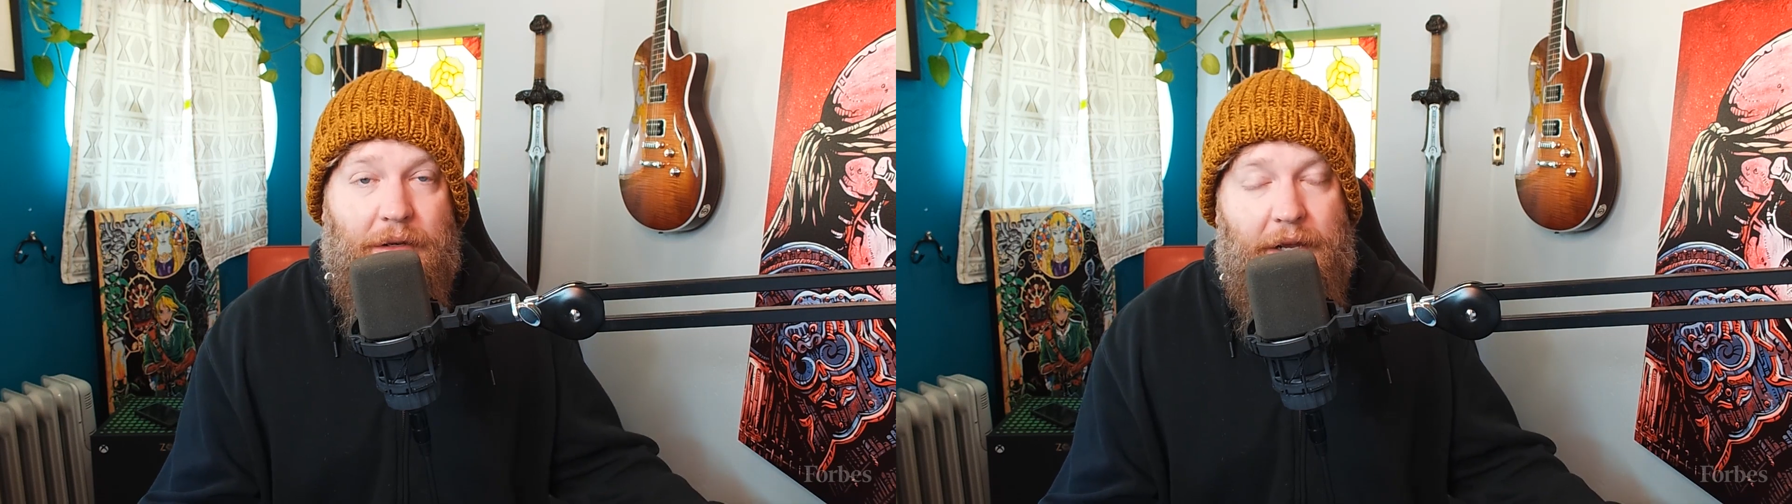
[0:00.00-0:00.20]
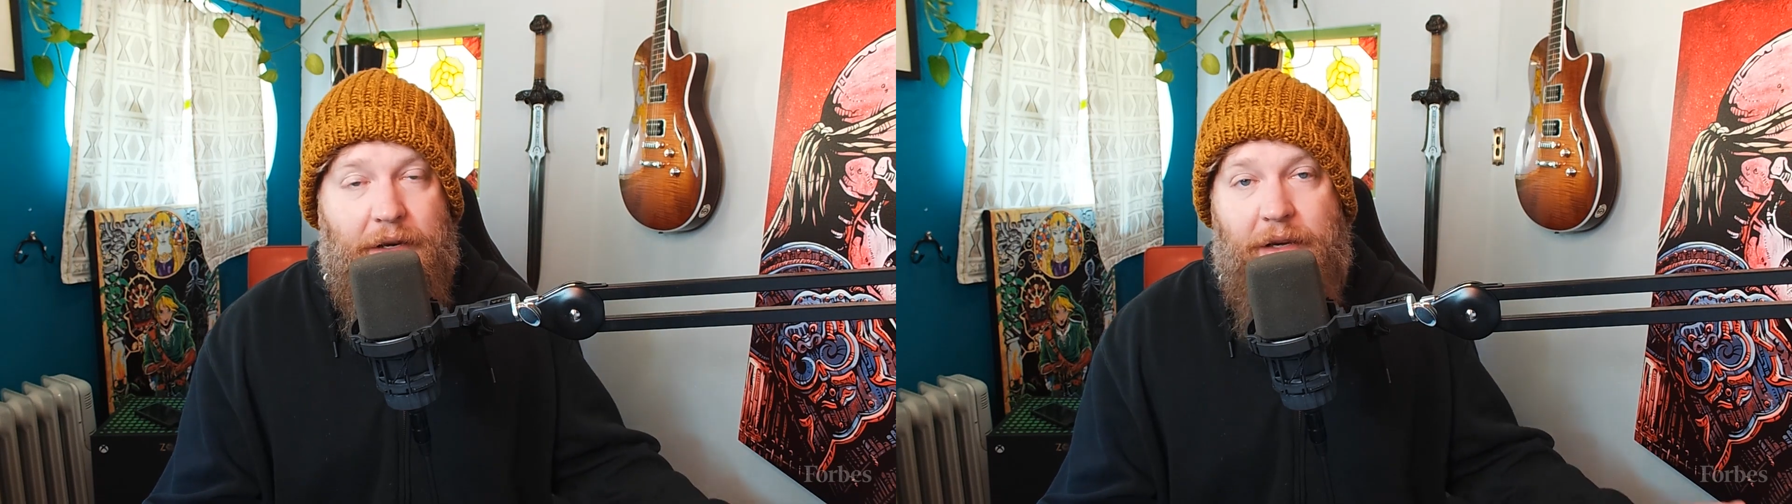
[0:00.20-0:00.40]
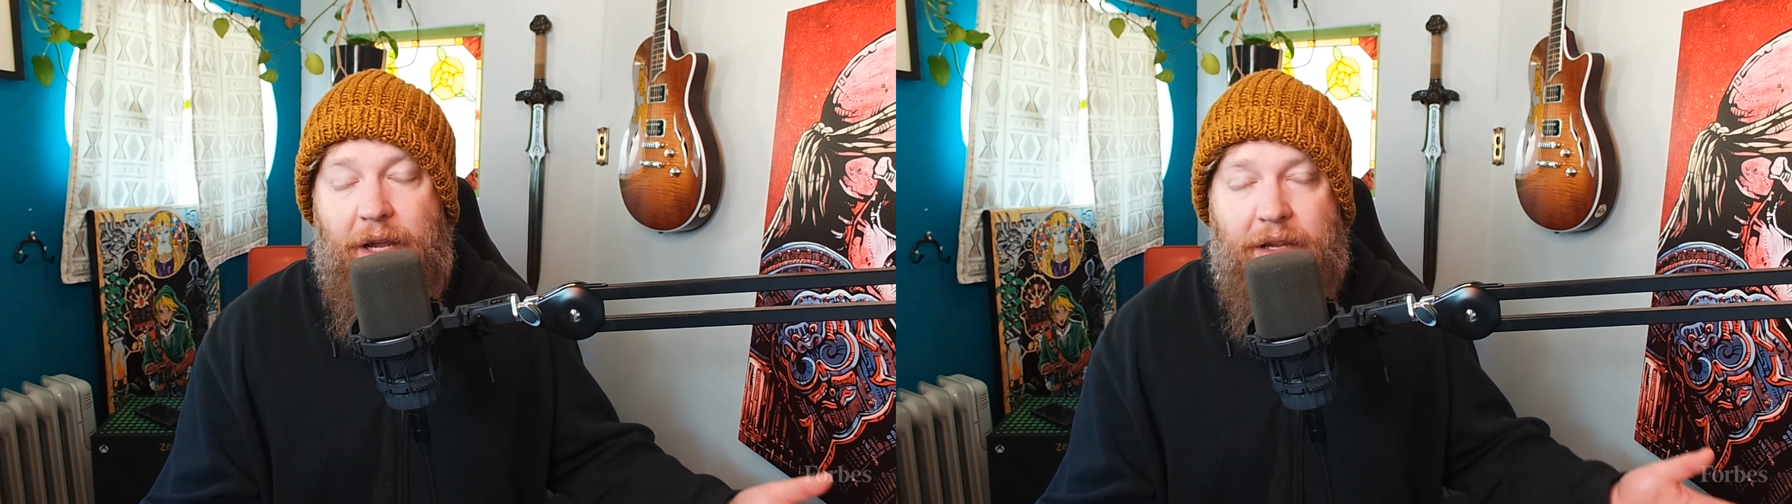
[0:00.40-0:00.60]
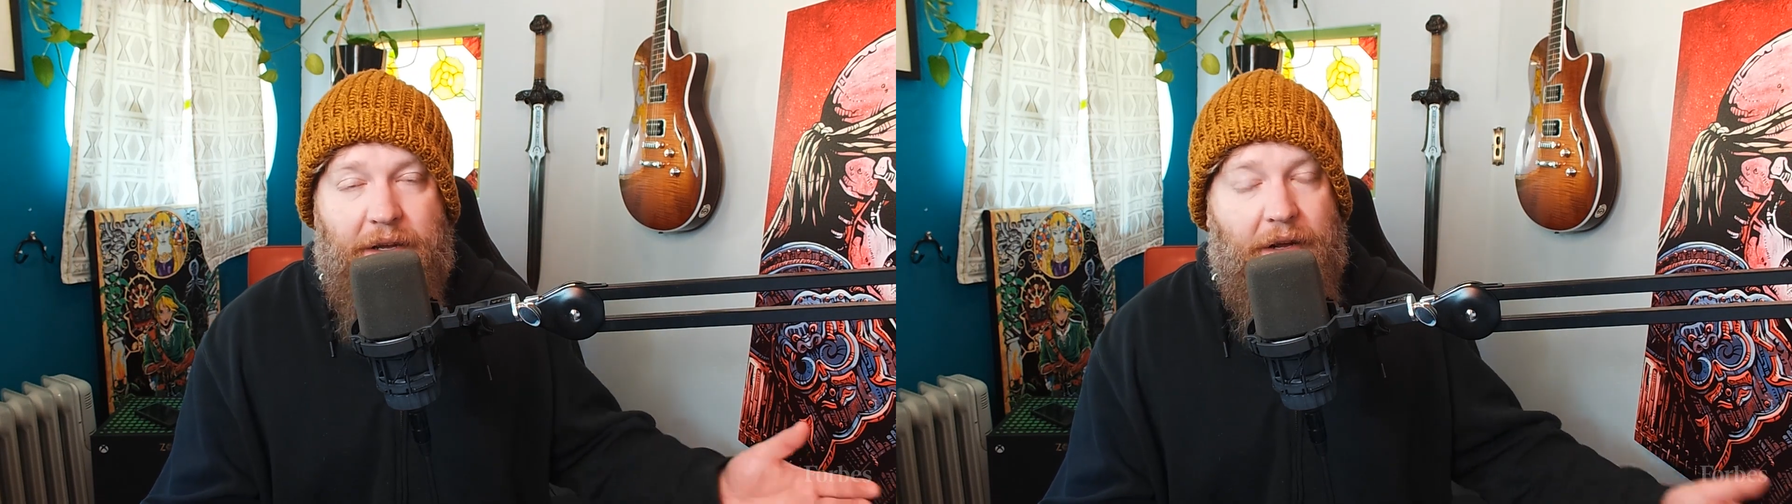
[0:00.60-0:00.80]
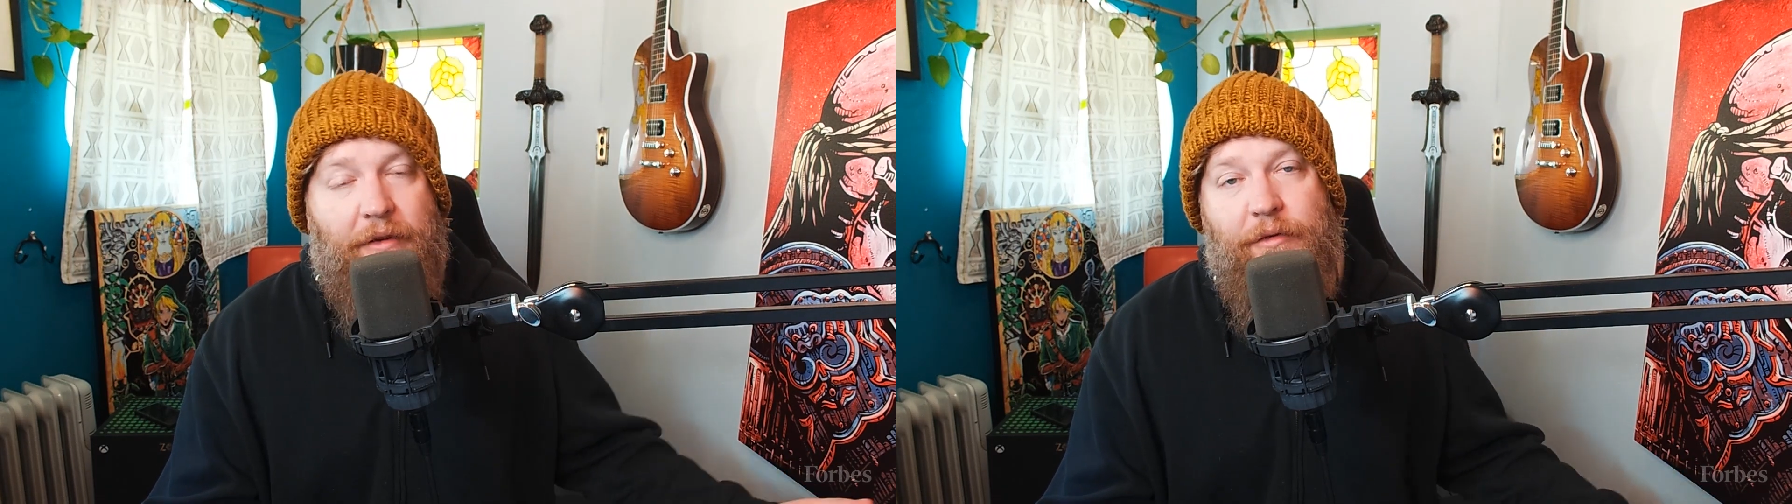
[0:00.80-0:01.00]
at any
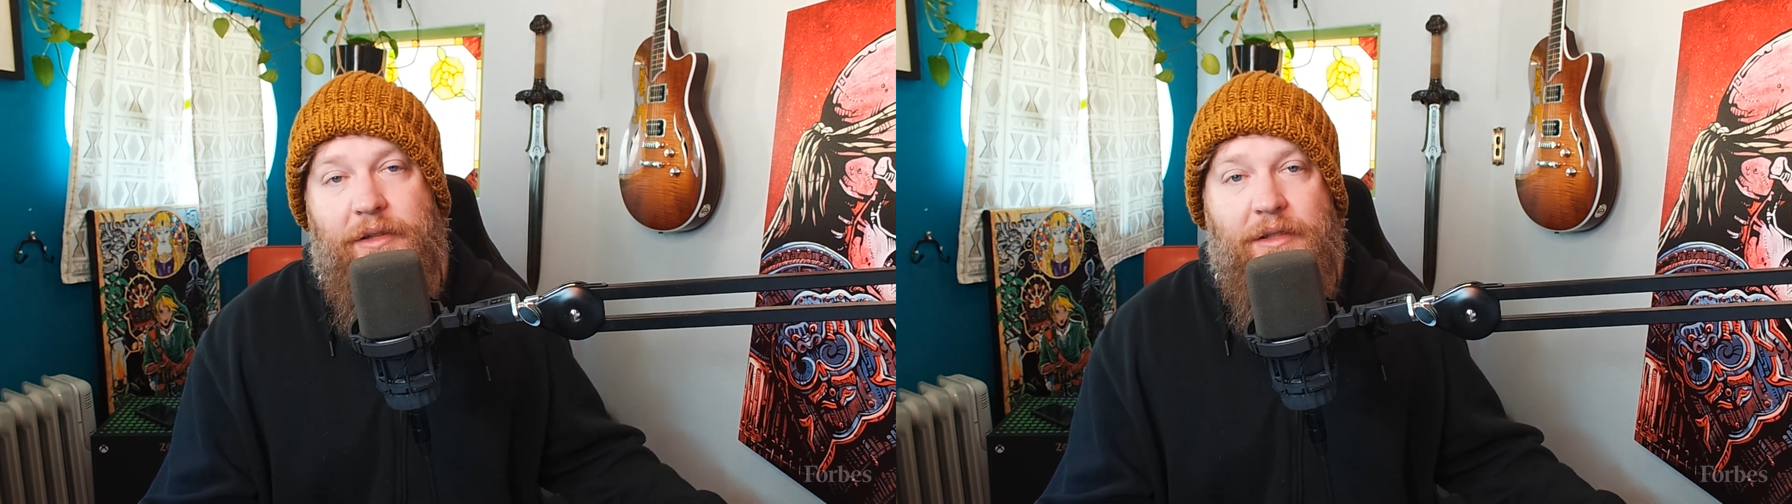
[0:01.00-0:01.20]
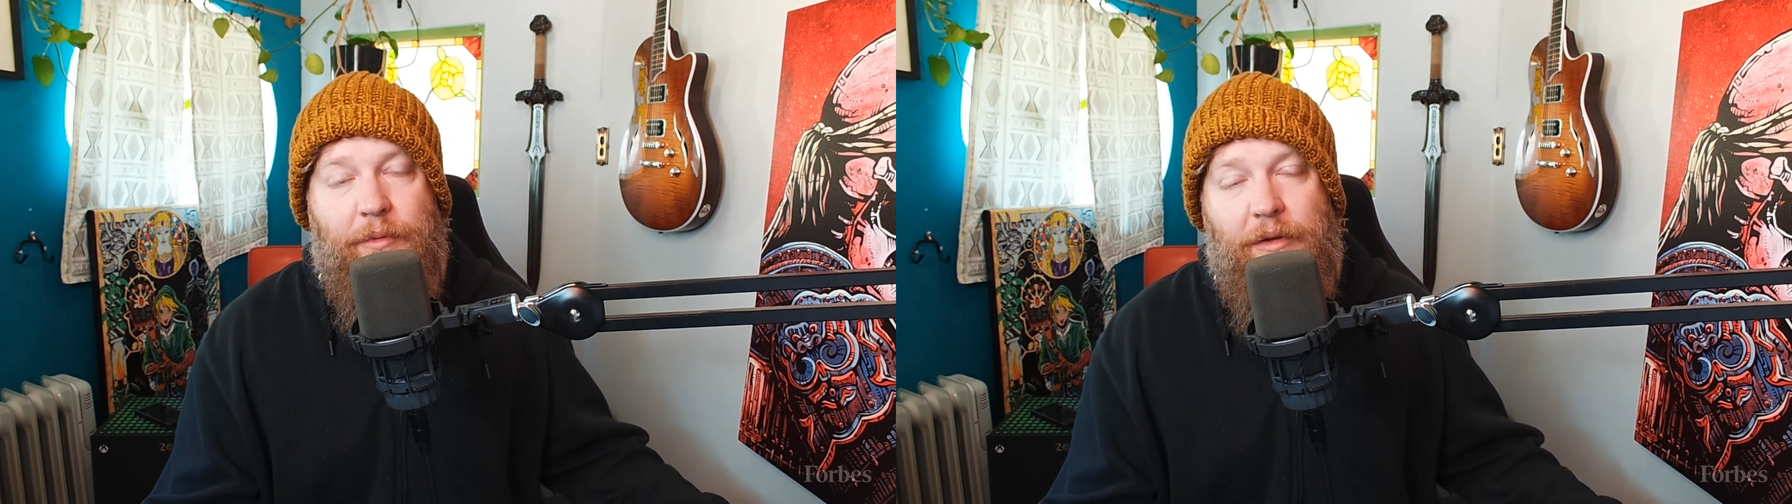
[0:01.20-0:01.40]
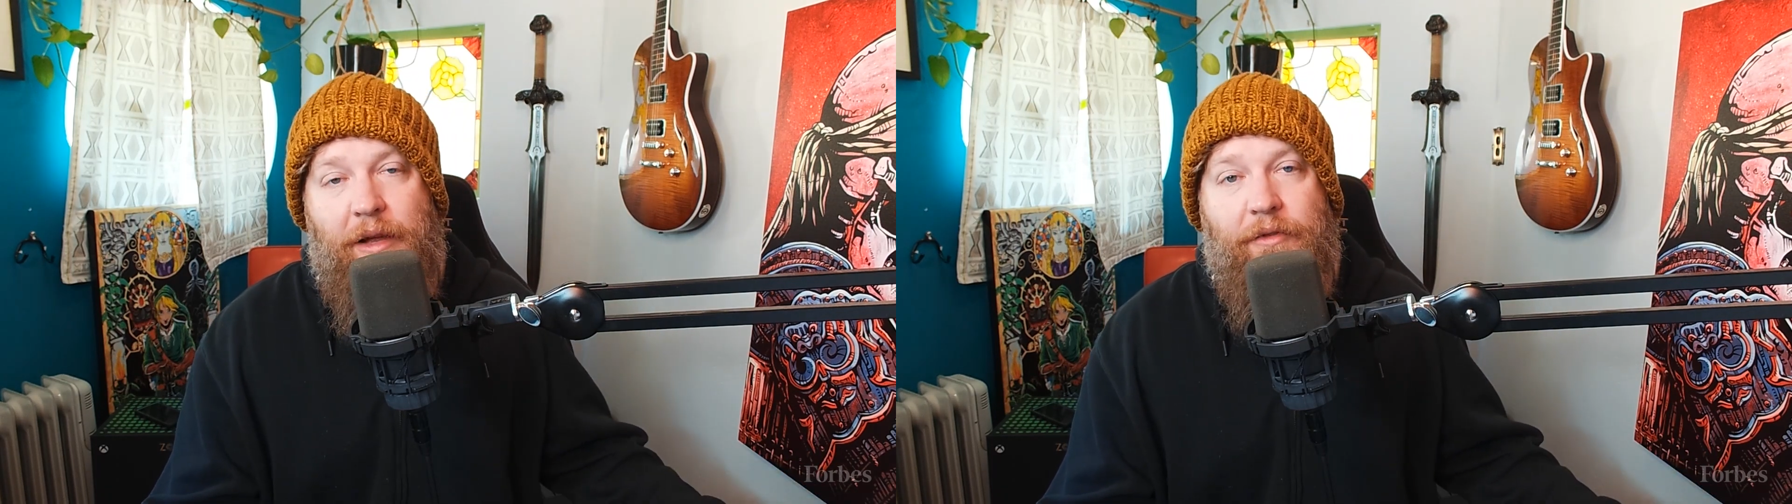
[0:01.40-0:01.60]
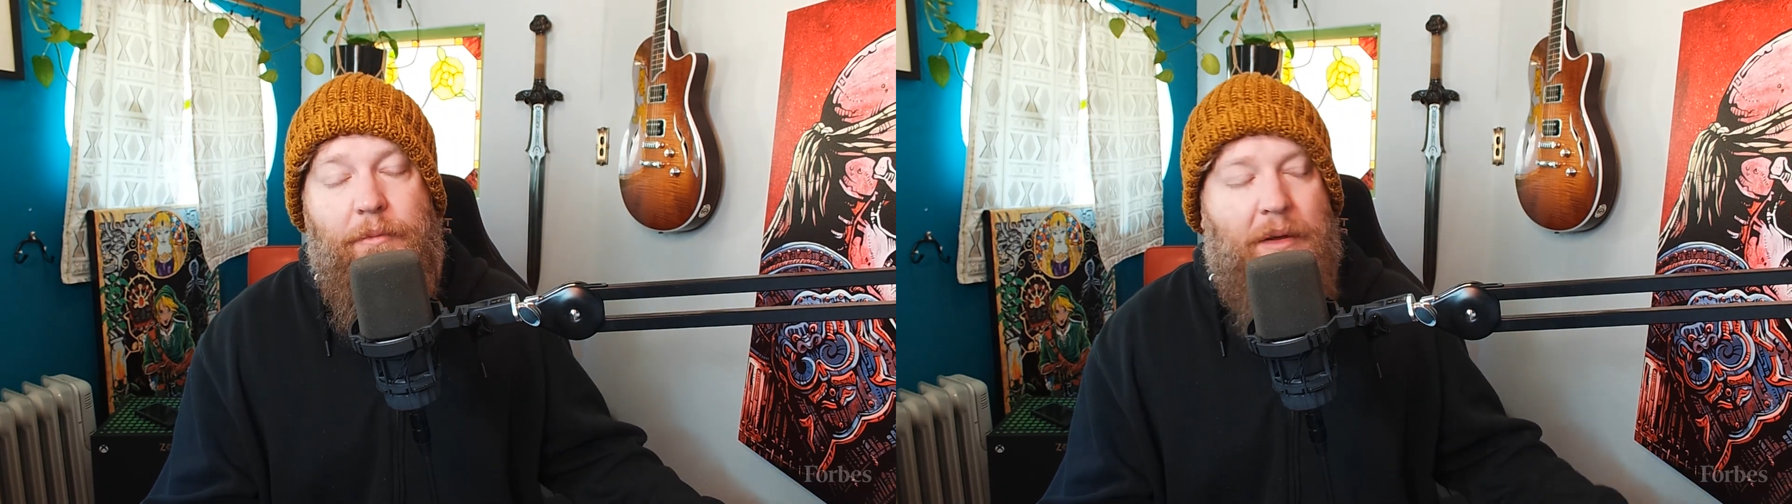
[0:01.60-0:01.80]
kind of reasonable level.